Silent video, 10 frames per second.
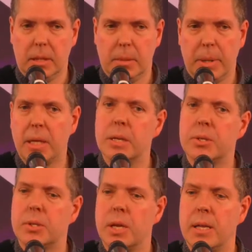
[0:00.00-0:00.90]
Because
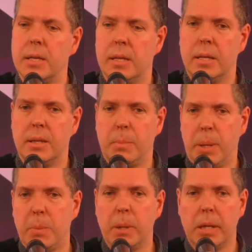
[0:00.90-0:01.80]
it, the
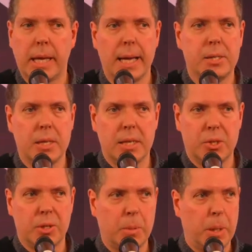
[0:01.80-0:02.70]
people that get into the
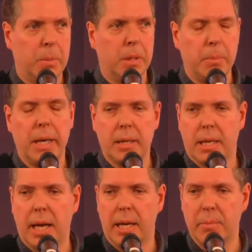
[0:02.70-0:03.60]
industry, the people that make the
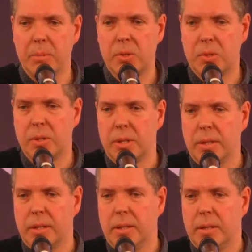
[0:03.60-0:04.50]
games,
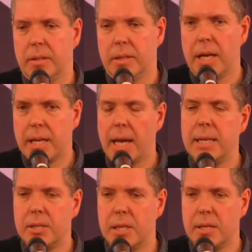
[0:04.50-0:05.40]
they get
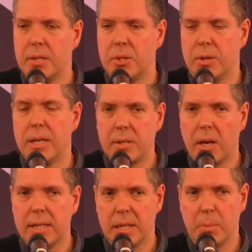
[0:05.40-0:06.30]
into the industry, as
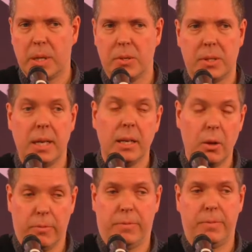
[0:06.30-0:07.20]
I did, because they
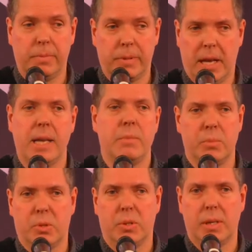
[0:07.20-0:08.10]
love
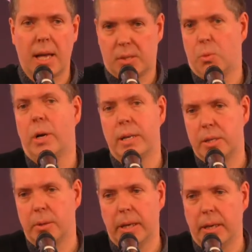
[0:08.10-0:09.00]
games. That's why you
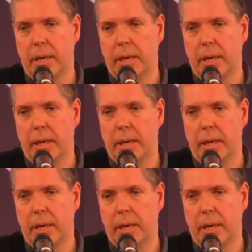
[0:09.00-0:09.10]
do it.